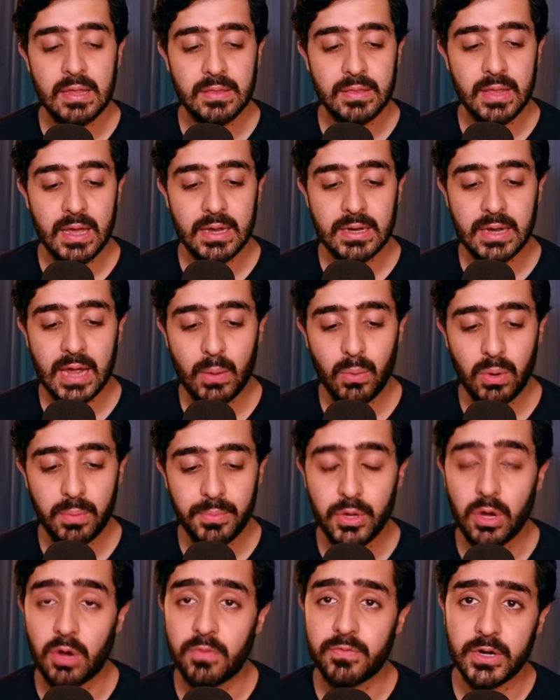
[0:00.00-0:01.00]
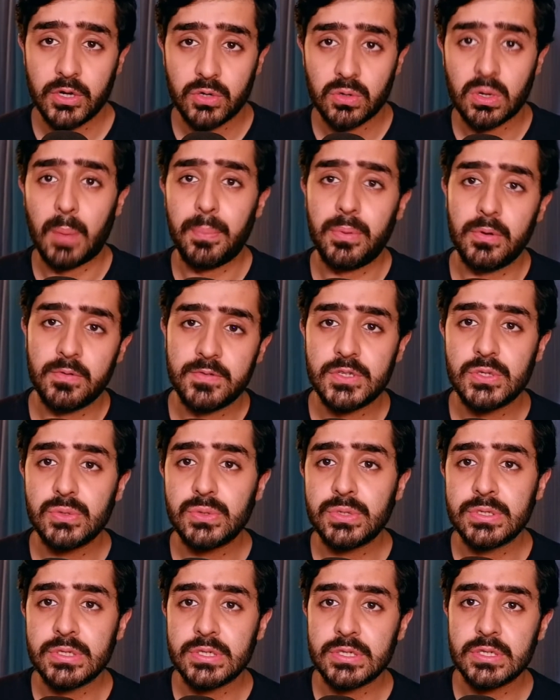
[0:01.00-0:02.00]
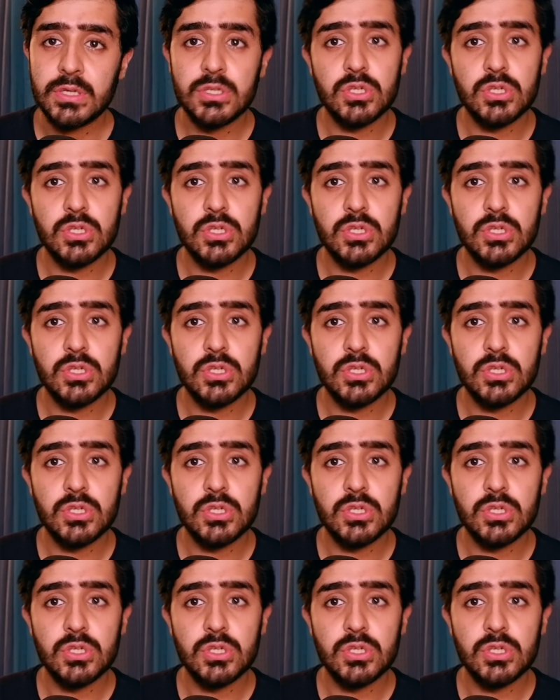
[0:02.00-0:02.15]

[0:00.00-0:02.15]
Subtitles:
that I will be offering to a couple of students.